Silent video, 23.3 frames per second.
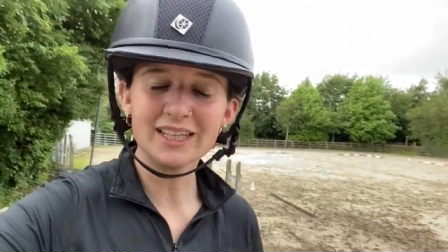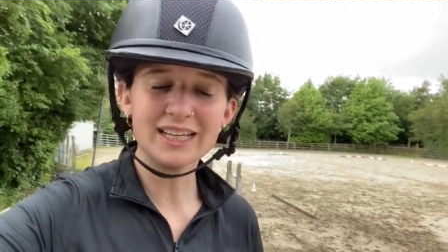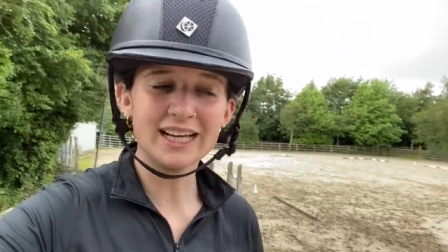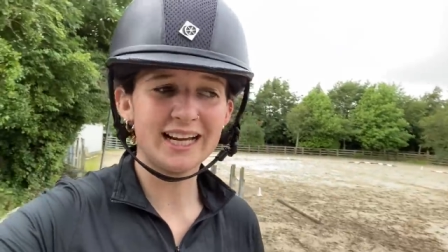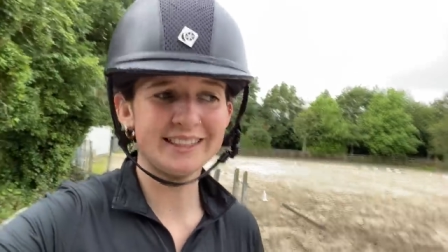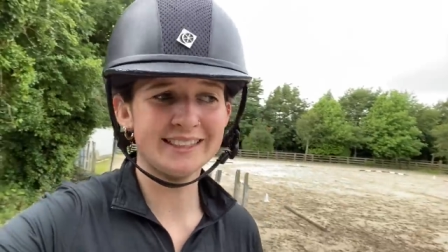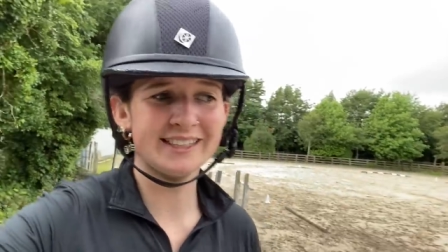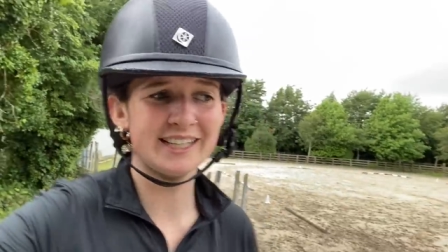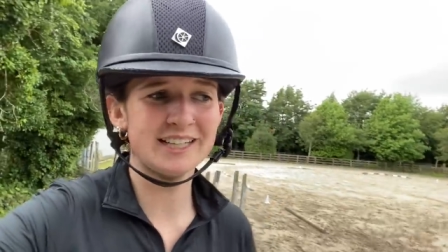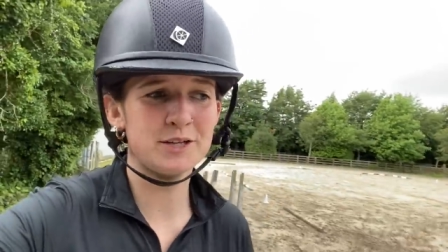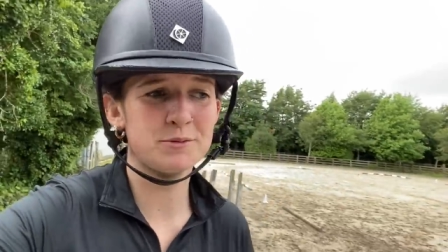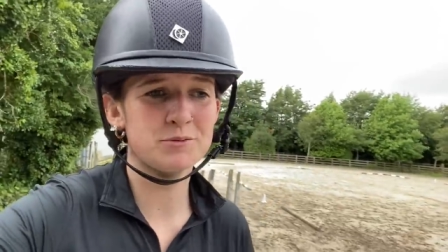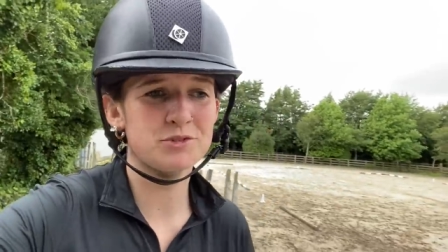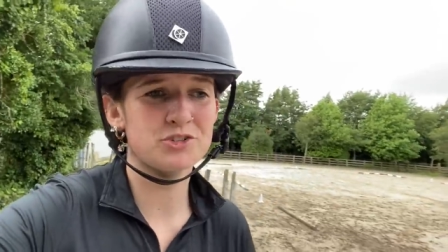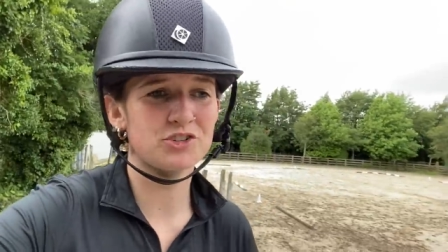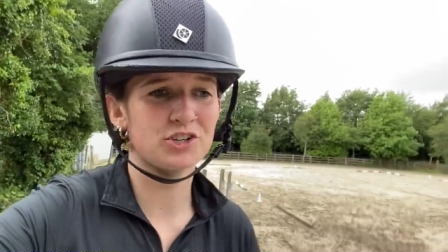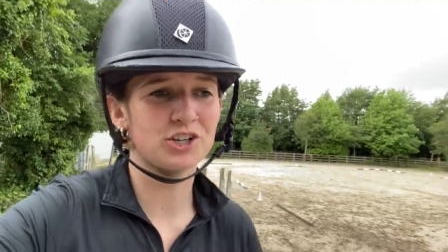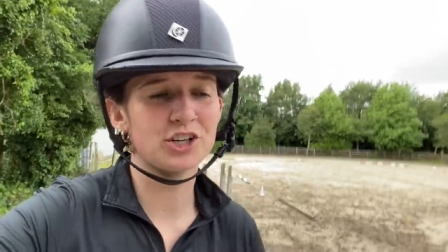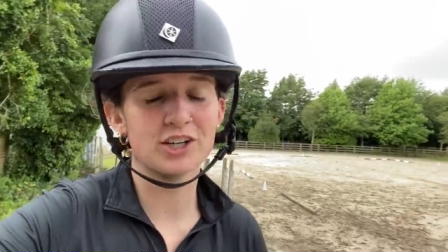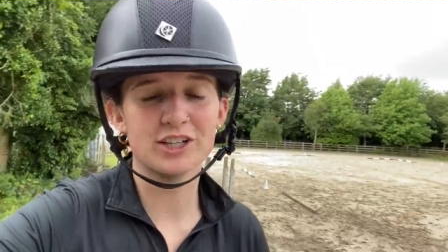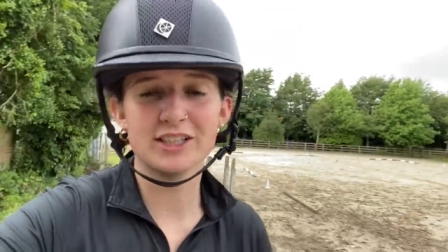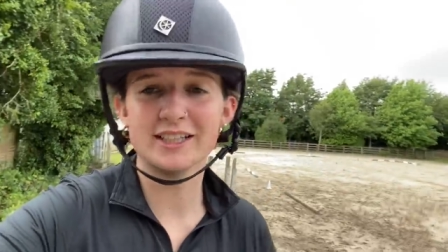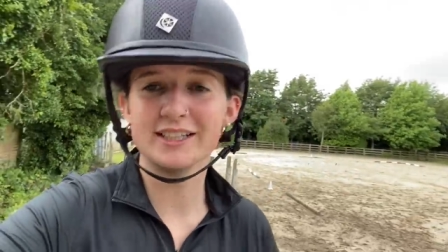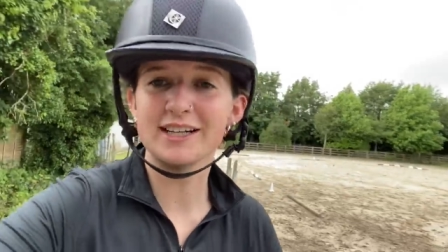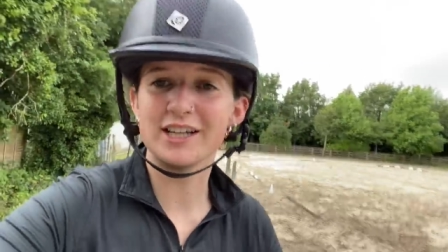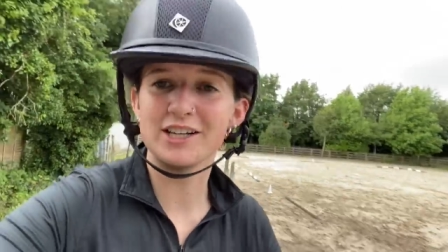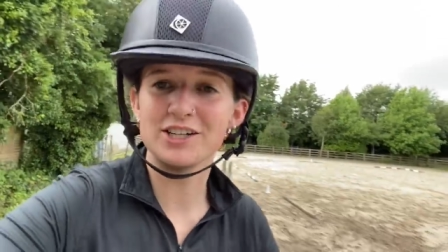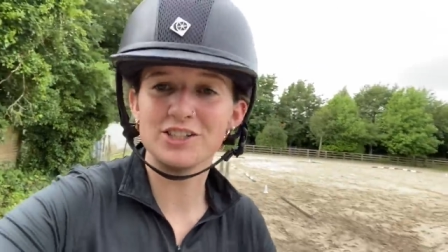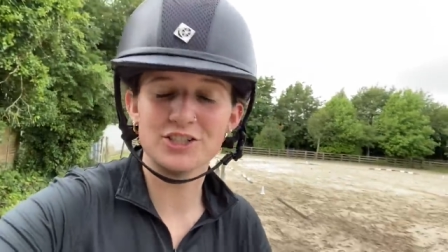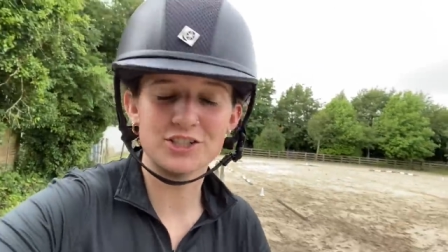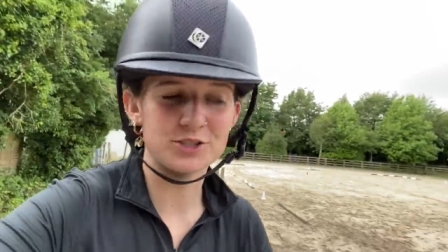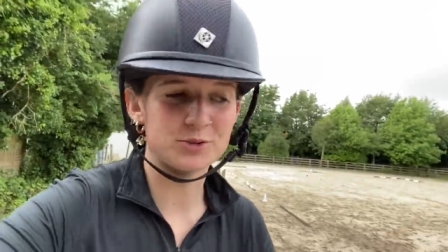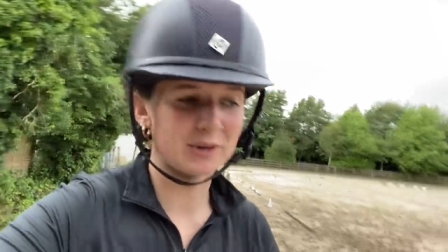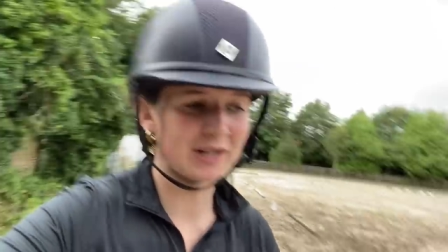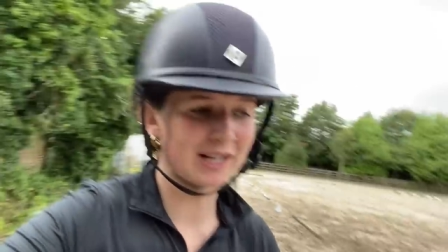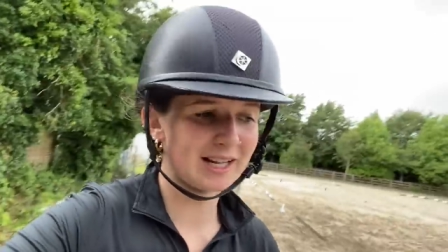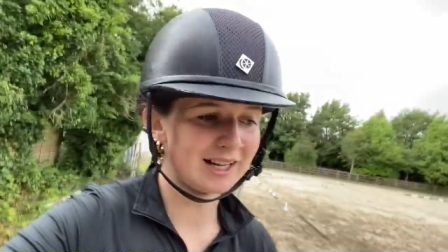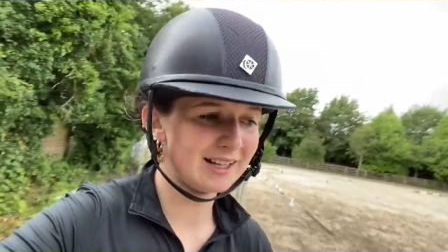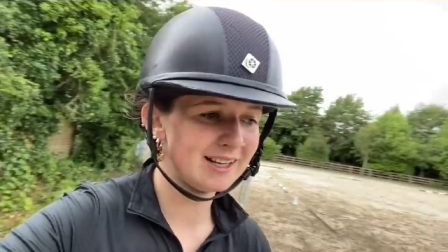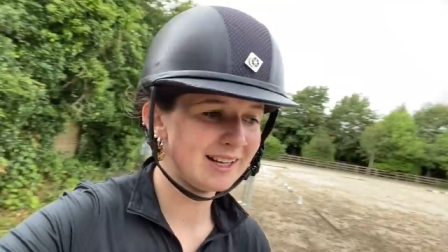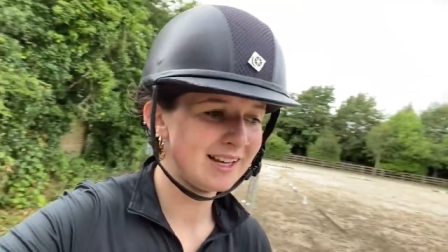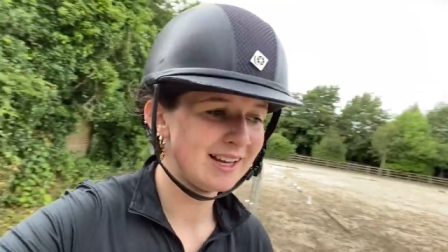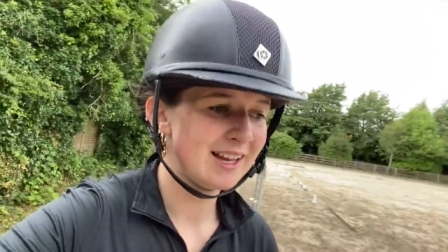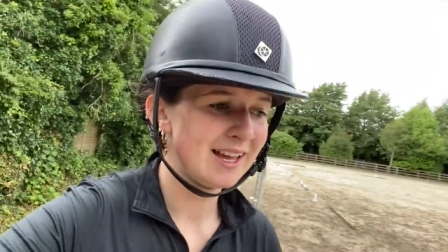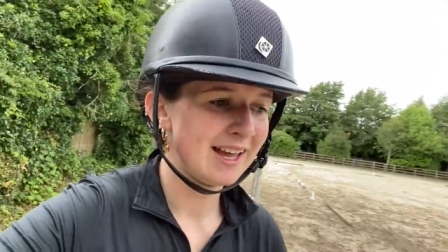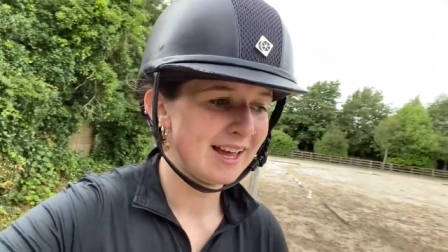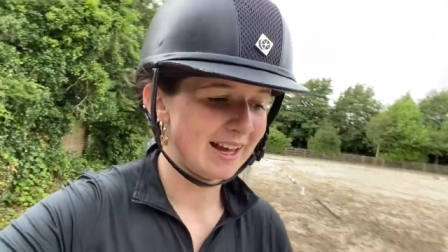and get him stronger in the canter as well.
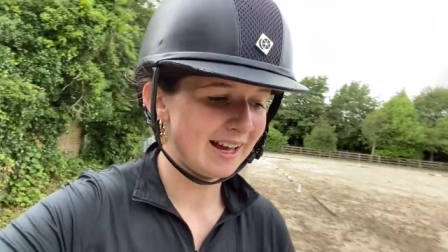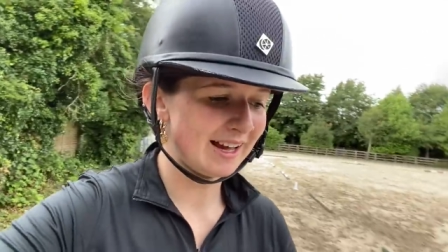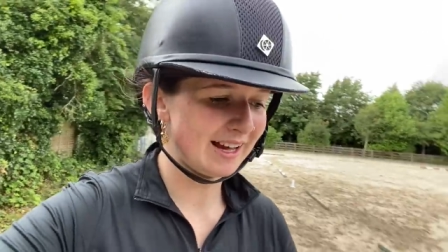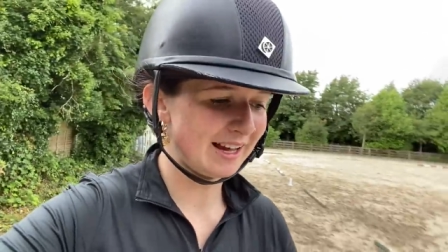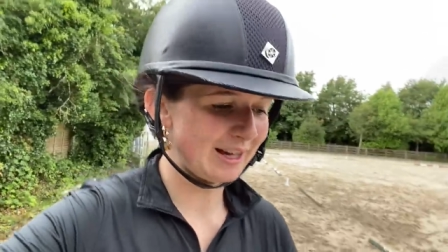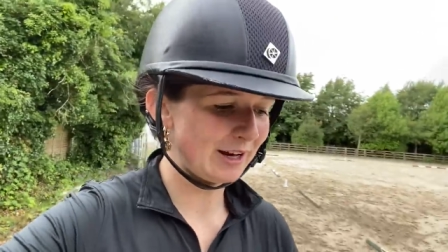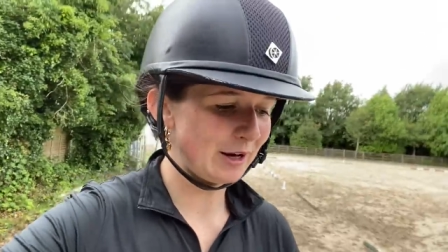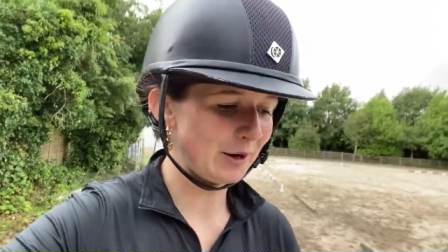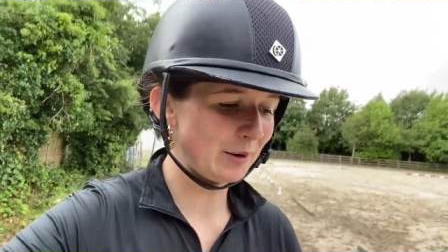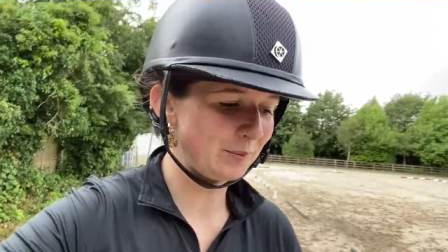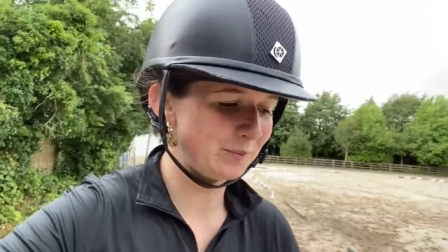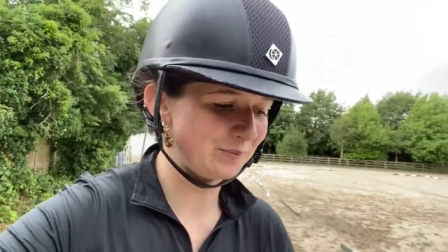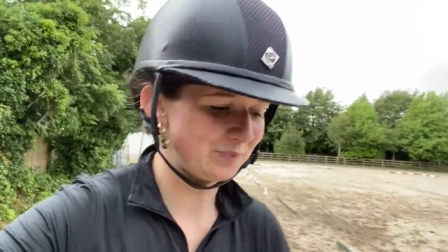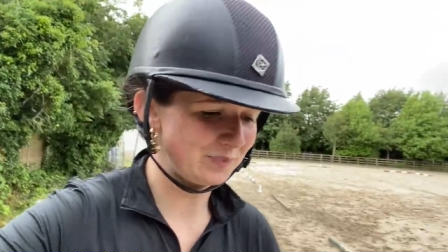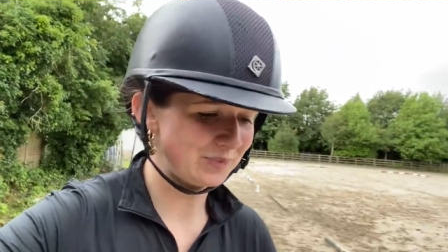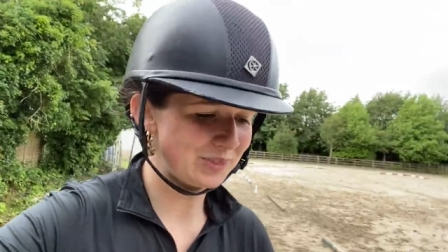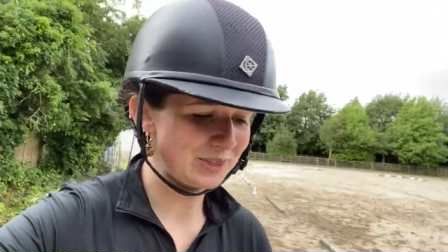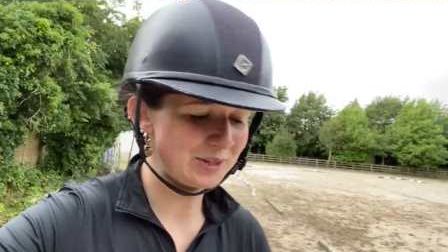But